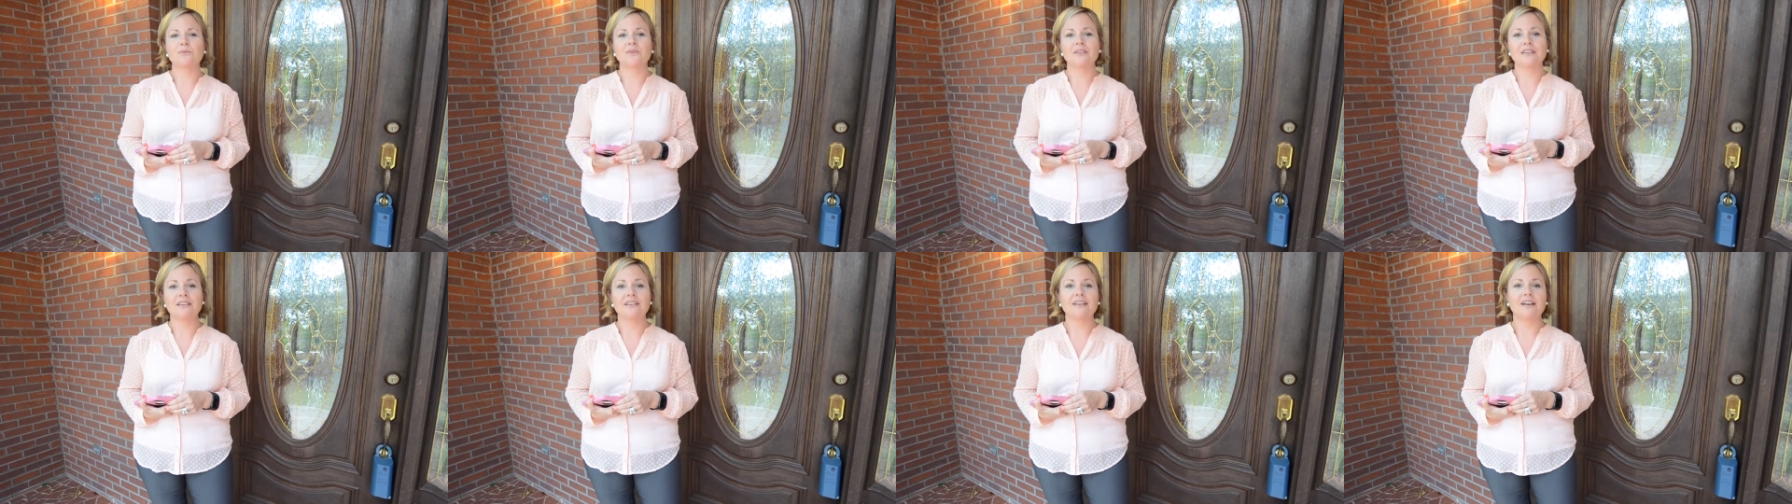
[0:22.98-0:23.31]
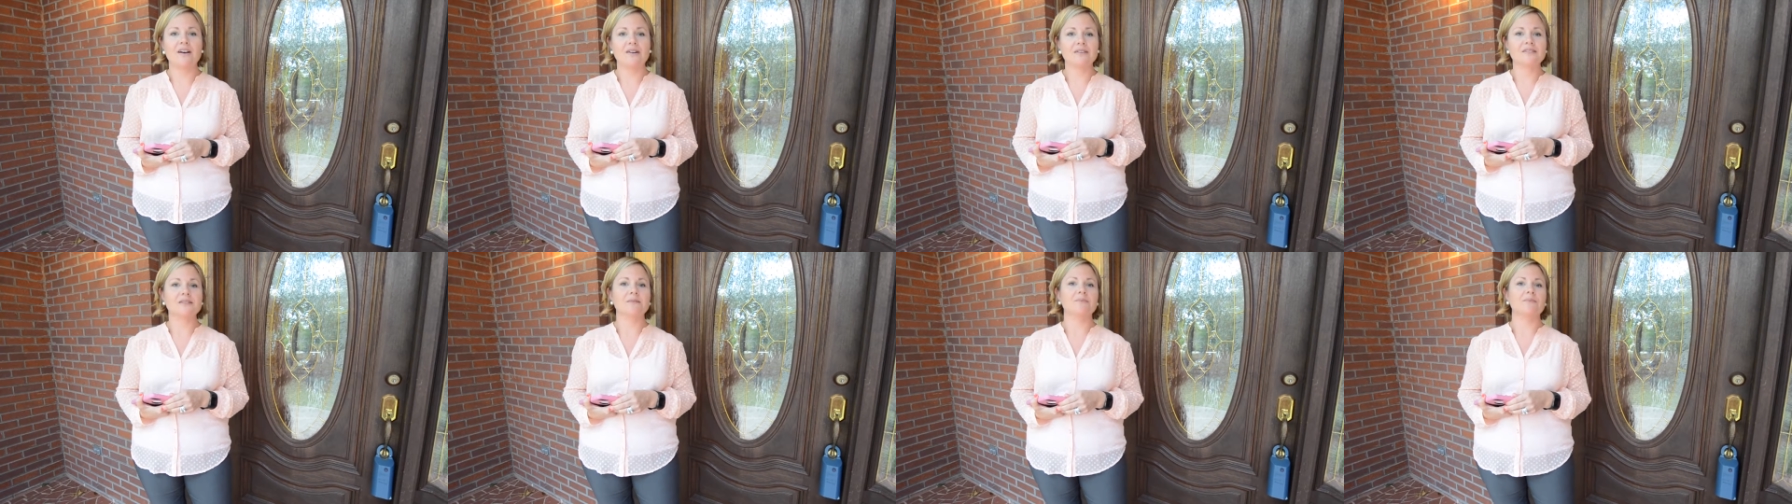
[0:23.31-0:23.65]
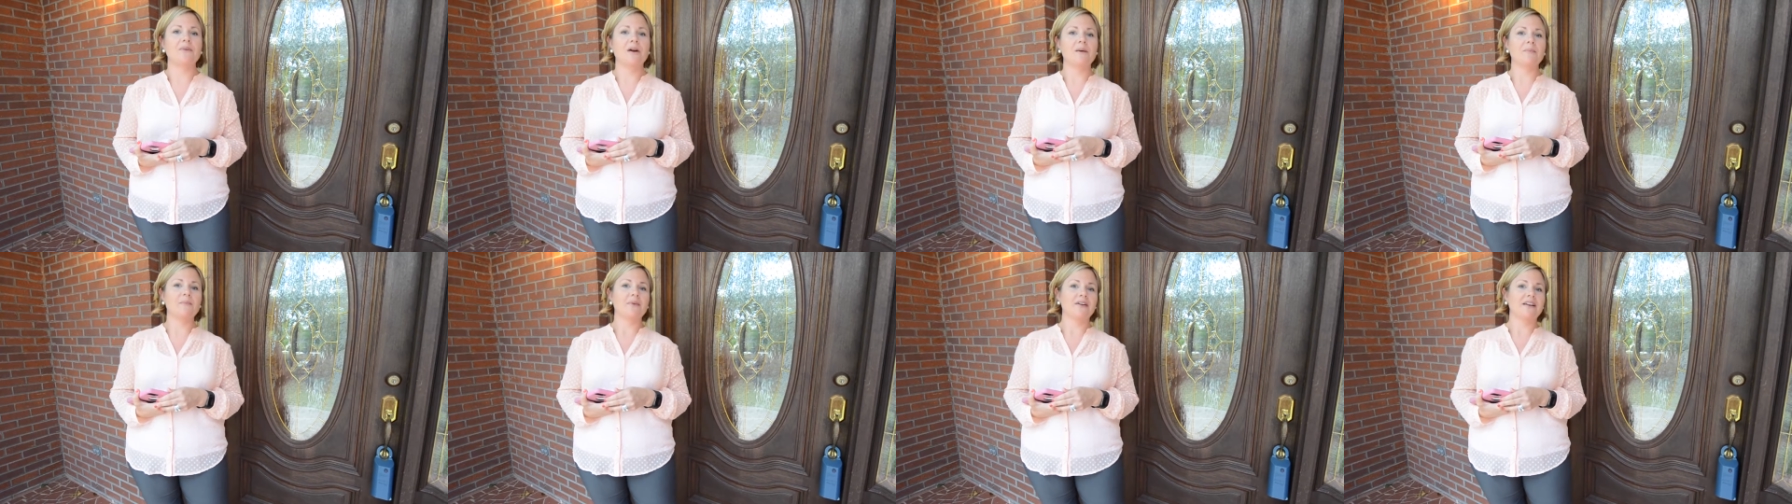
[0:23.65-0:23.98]
a really awesome
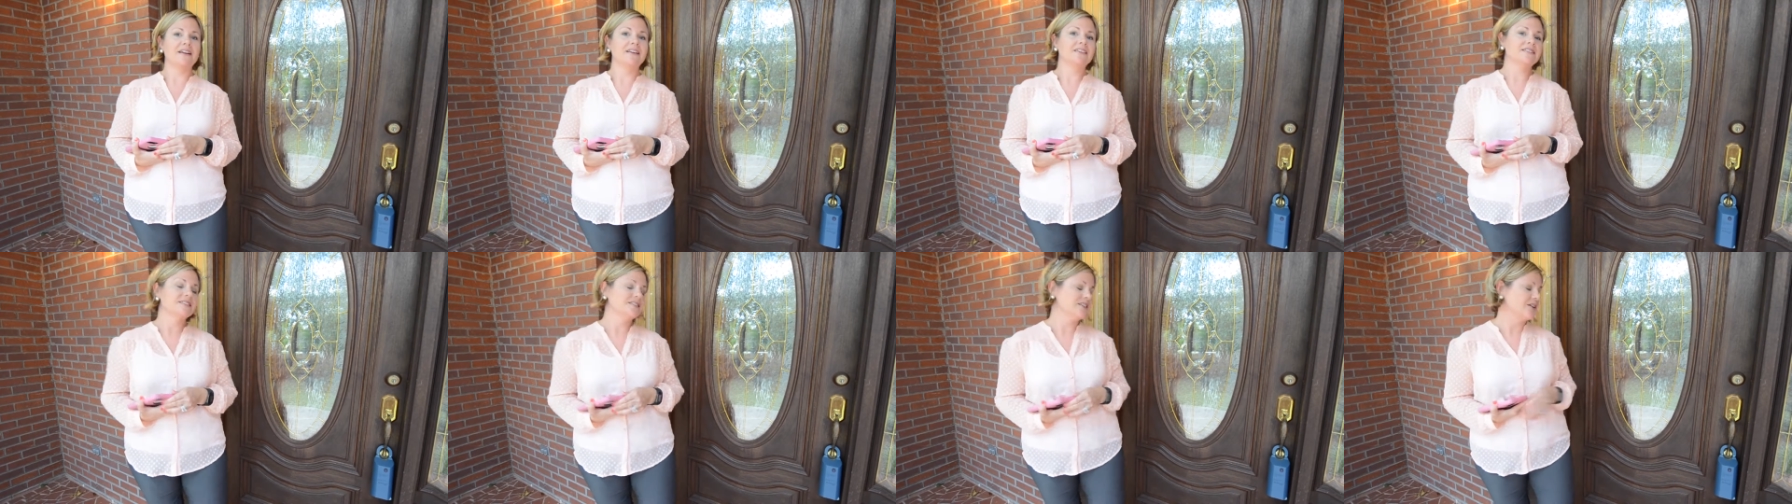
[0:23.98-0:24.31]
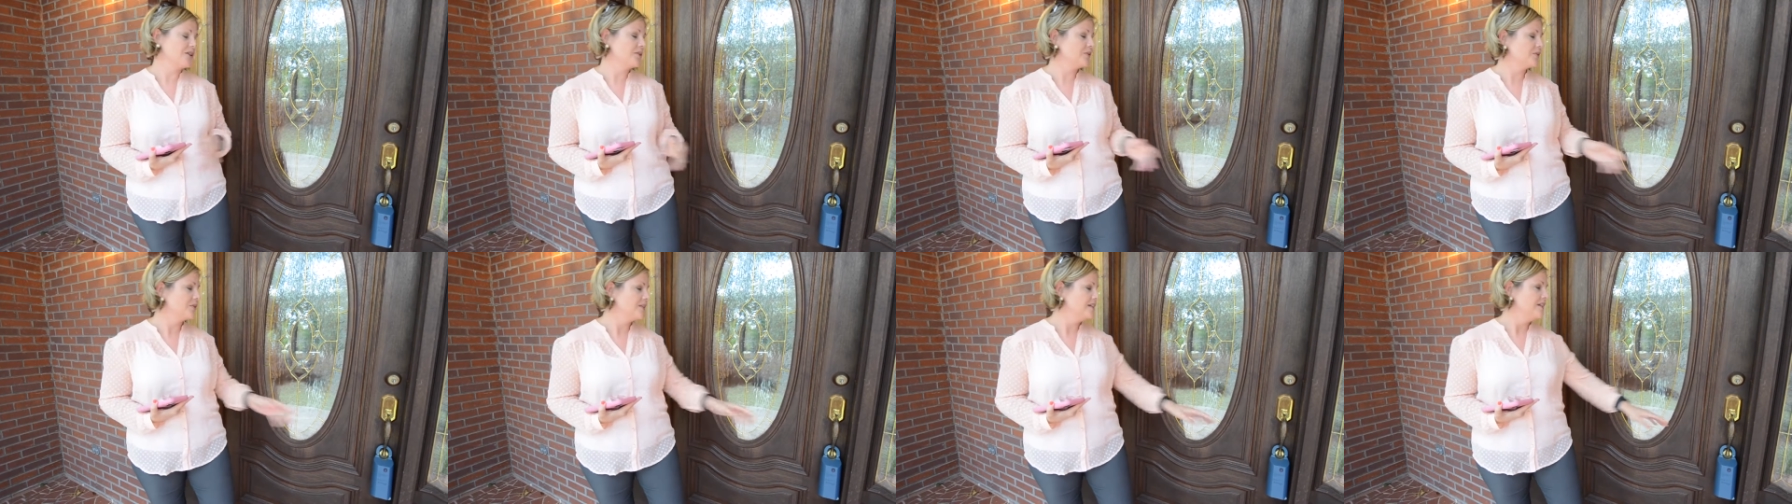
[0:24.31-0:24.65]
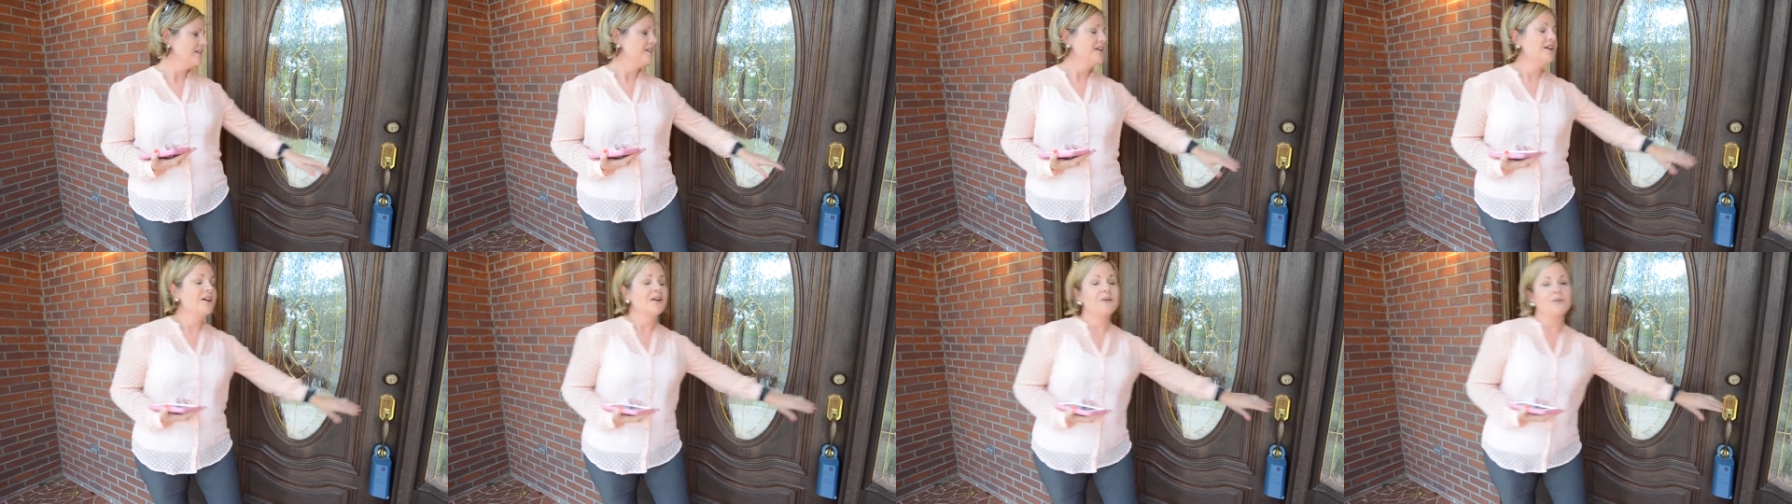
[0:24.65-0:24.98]
property. So
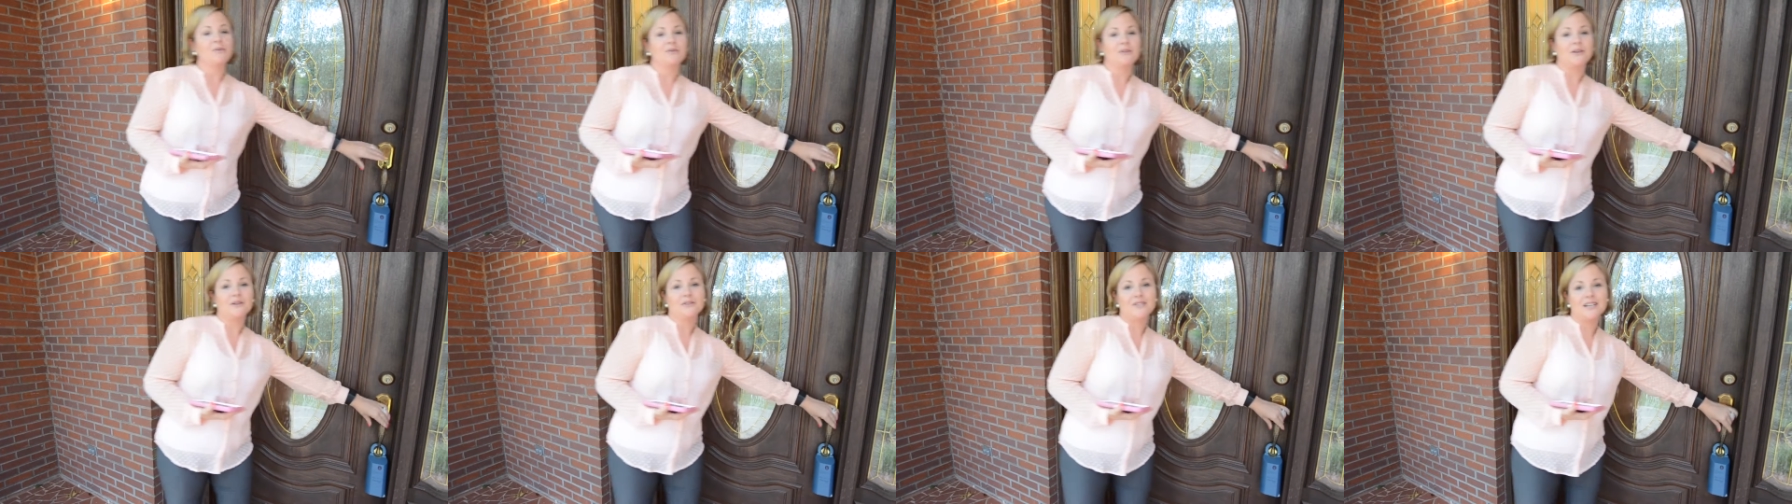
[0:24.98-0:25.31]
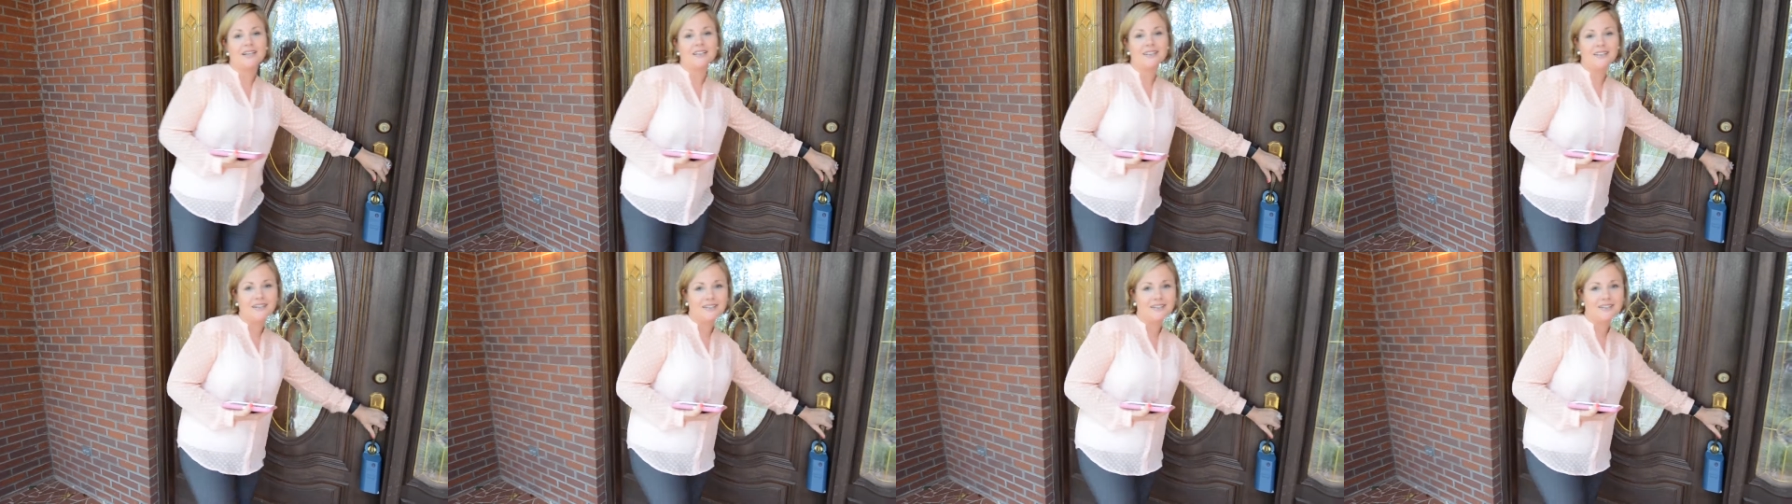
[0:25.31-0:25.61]
we'll go take a